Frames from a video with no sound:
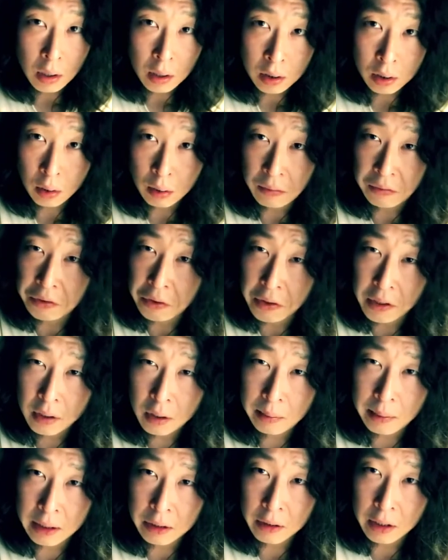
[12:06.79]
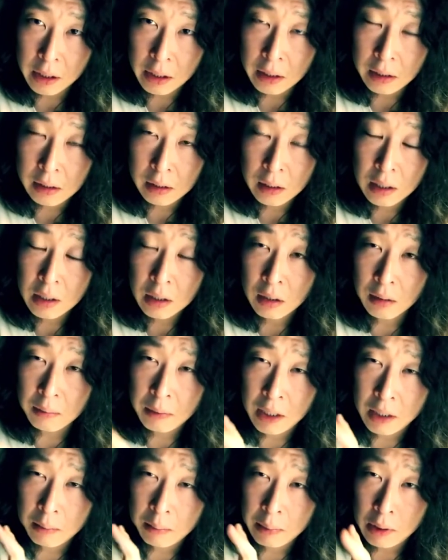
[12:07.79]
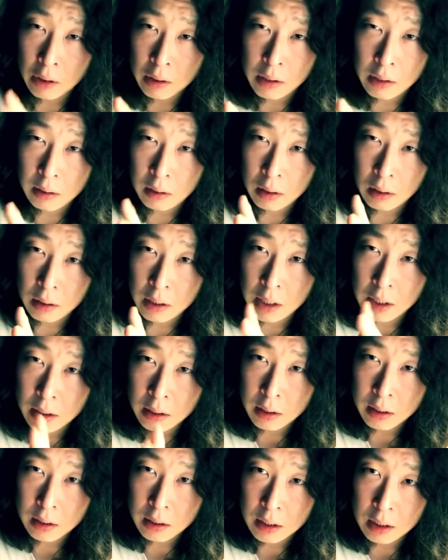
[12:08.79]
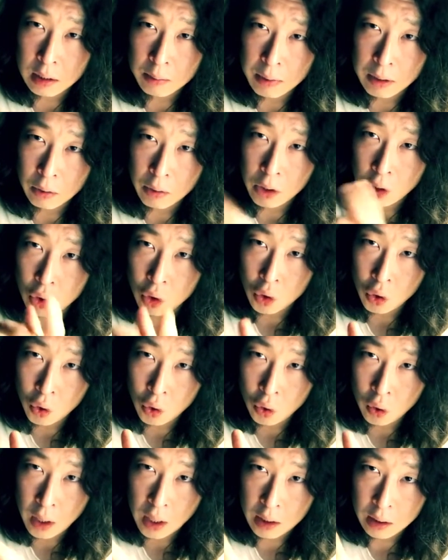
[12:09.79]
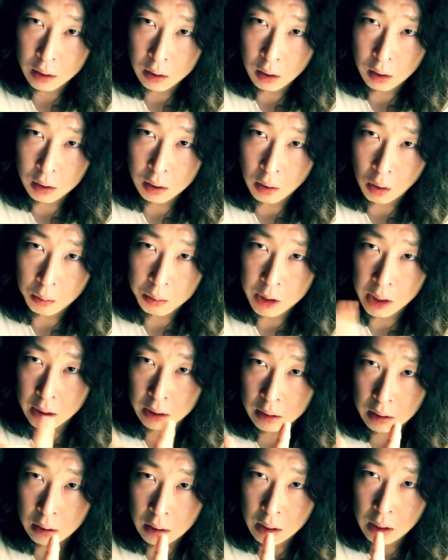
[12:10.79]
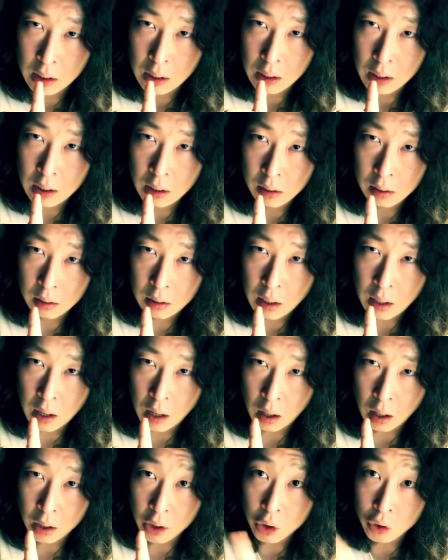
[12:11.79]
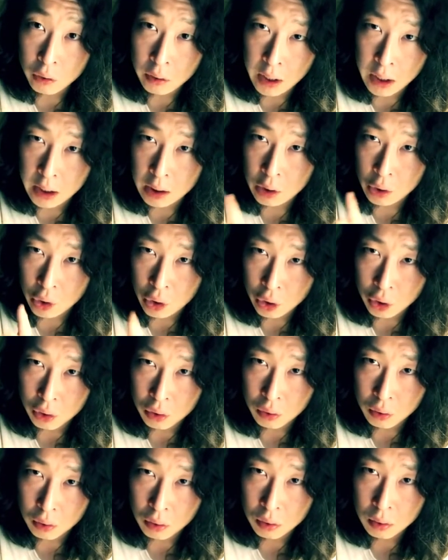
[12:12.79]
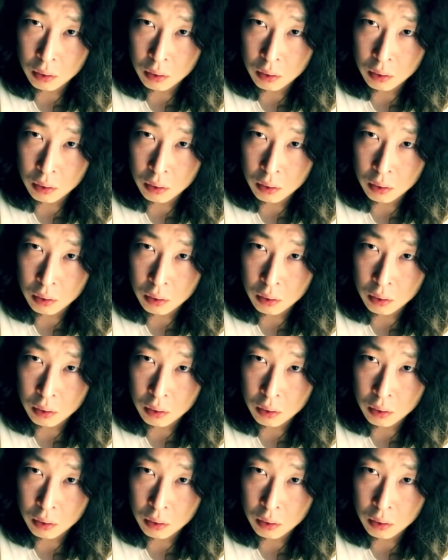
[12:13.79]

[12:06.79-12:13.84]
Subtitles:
So if you think about this, the distances between you and certain objects, they are unique to you.